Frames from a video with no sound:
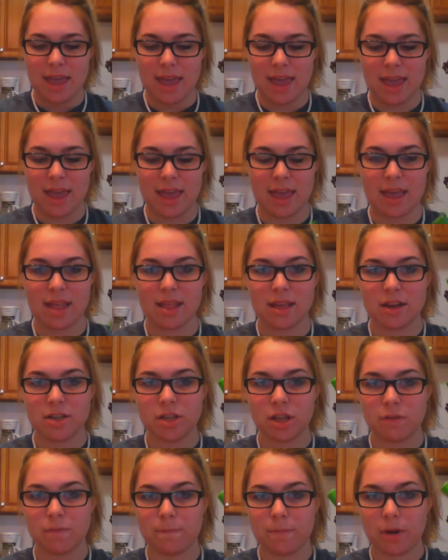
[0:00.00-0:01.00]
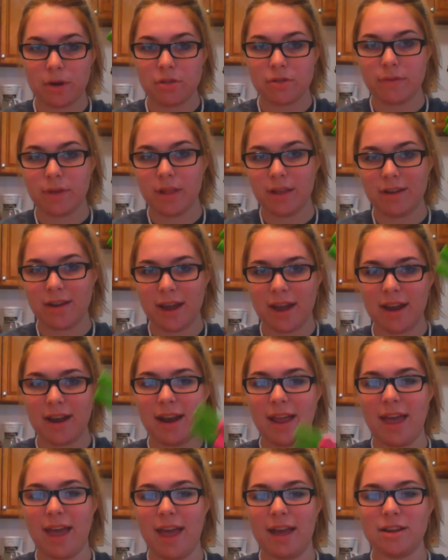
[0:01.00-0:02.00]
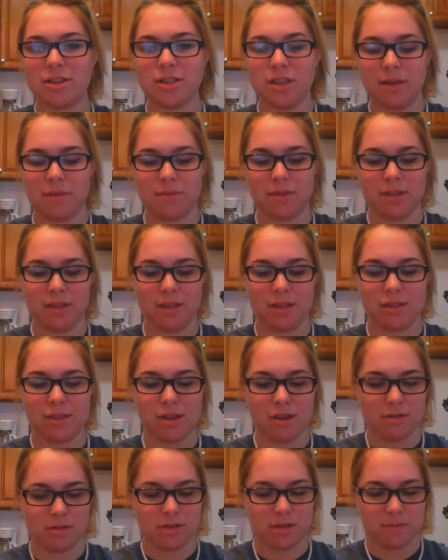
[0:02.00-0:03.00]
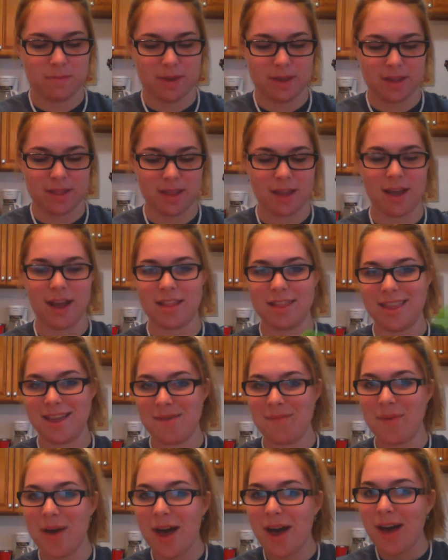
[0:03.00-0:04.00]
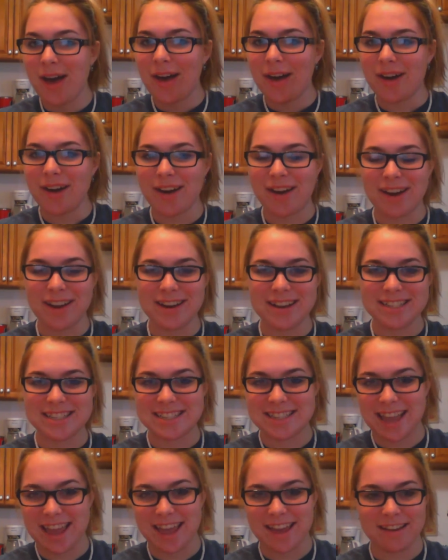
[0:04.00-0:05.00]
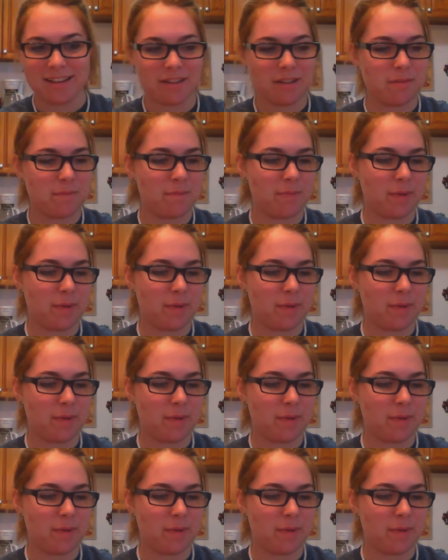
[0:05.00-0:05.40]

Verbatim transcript: And they're just both really great, and I actually am really stoked because I got them on a sale.